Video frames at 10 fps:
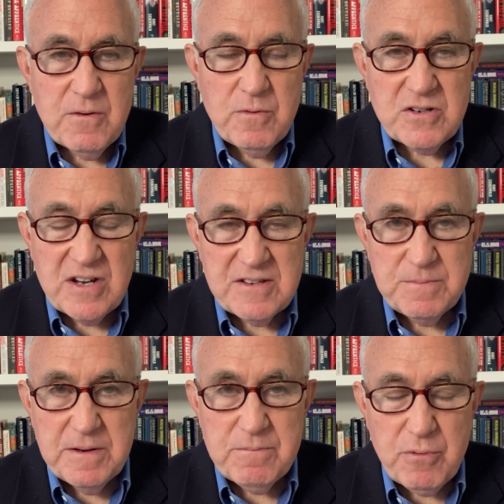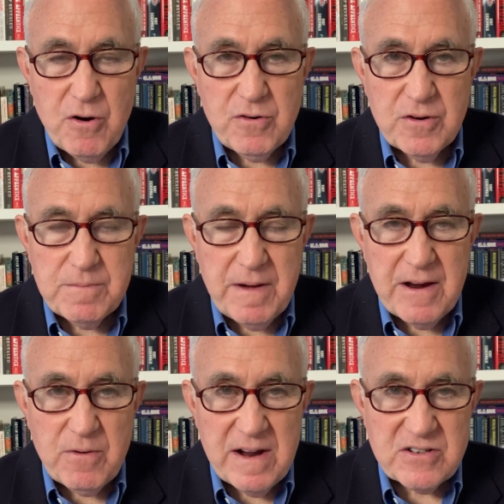which has been brokered by
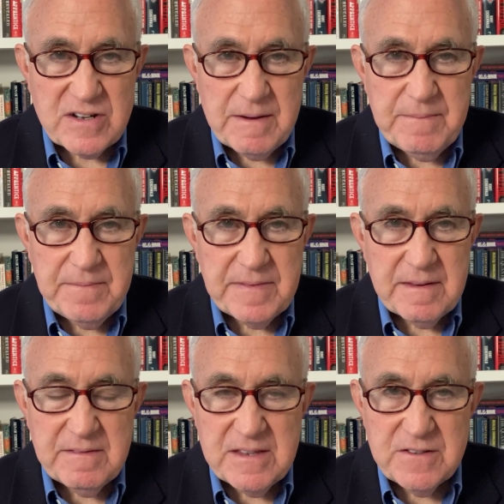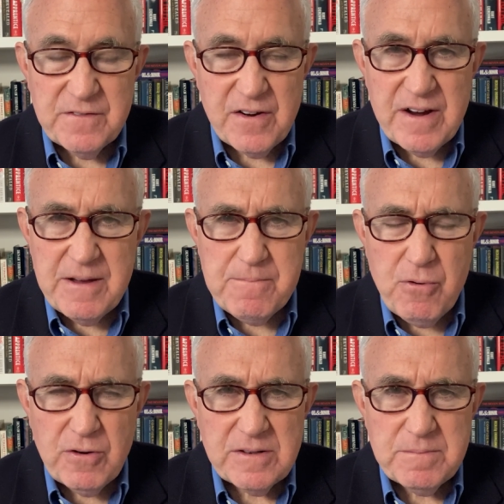Russia. This is very
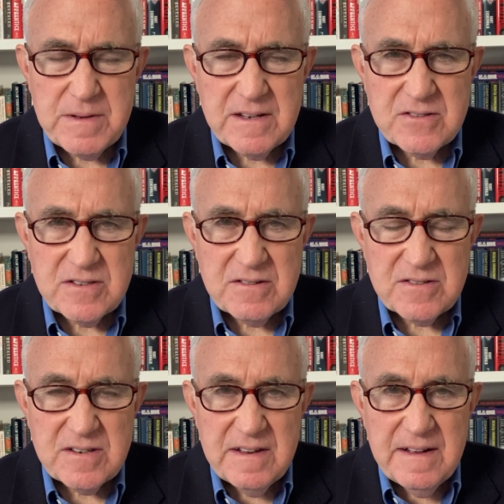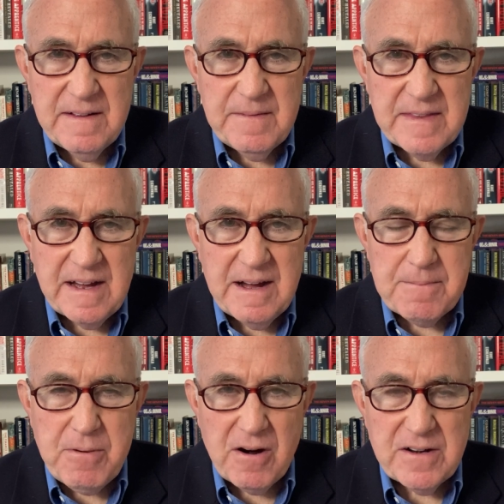important because there's uh,
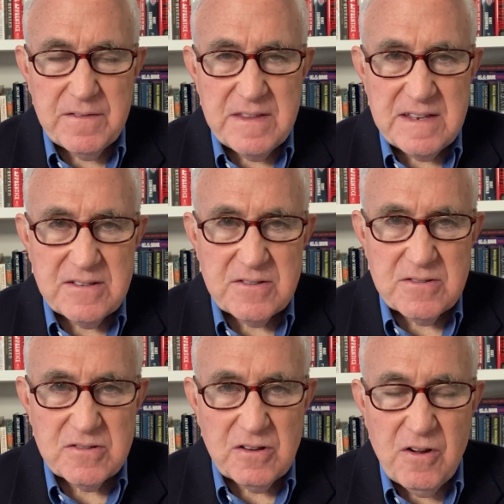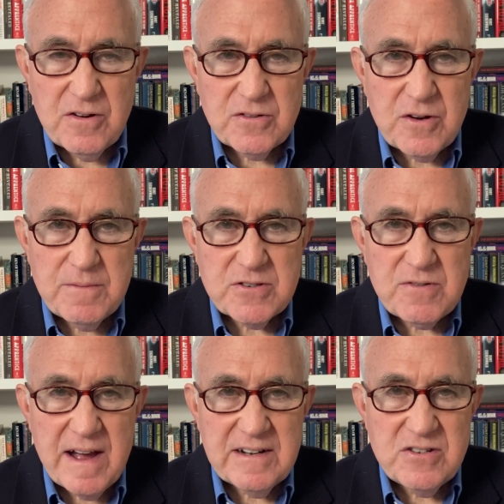part of the long-term
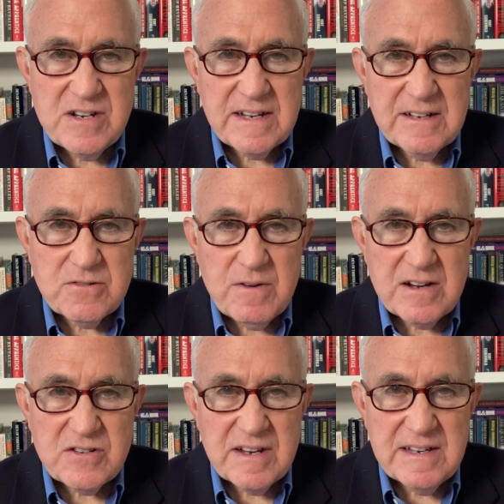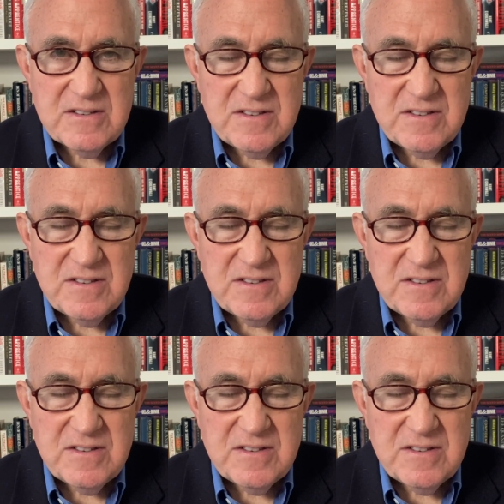strategy against Russia is